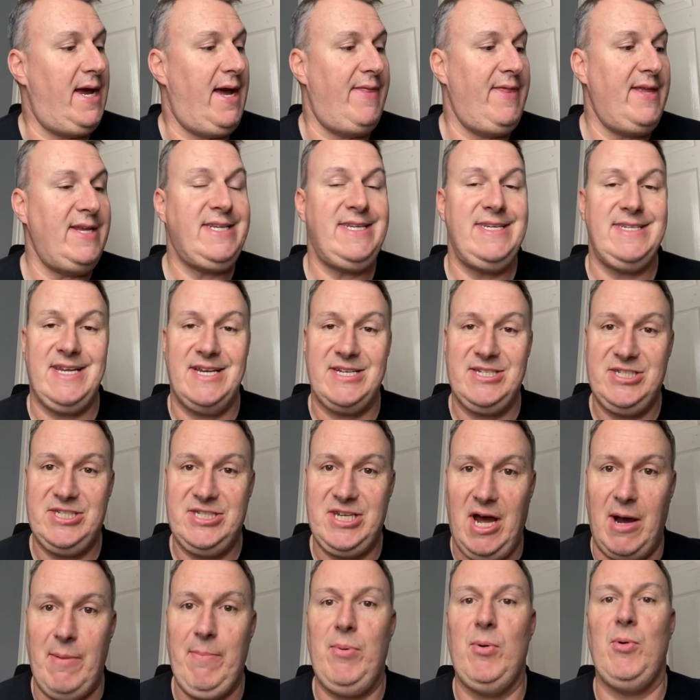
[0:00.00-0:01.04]
And this is a
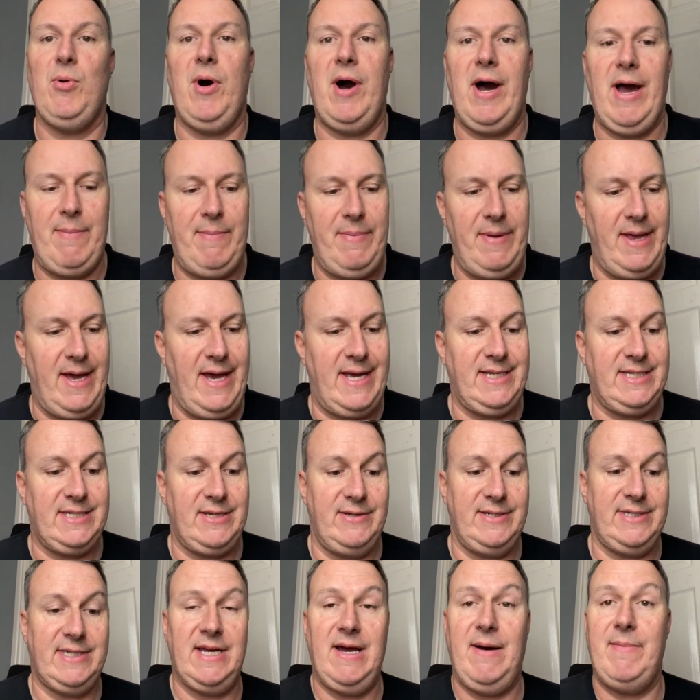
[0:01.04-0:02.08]
double IPA, so
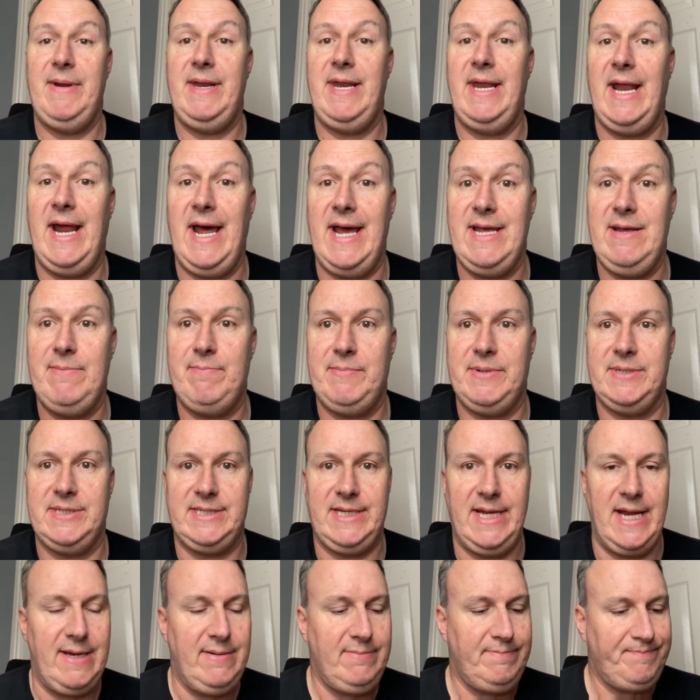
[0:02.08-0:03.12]
it's coming at
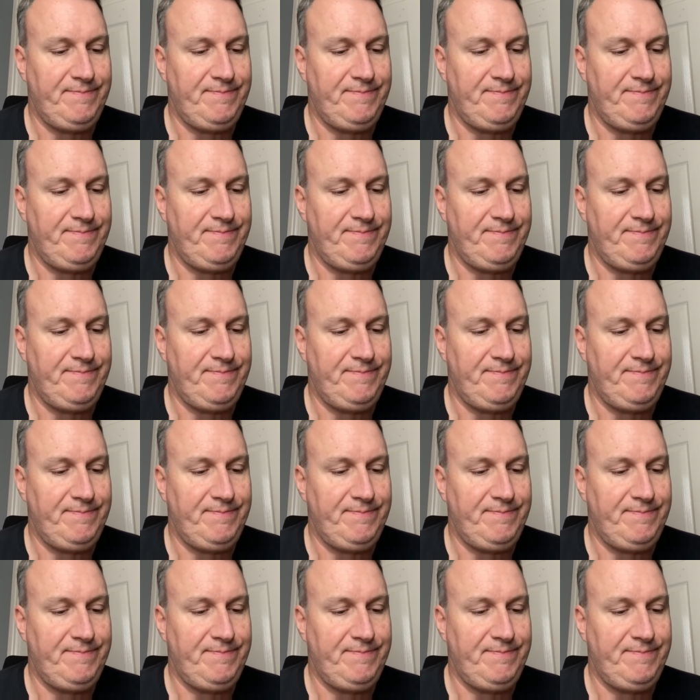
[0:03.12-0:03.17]
8%.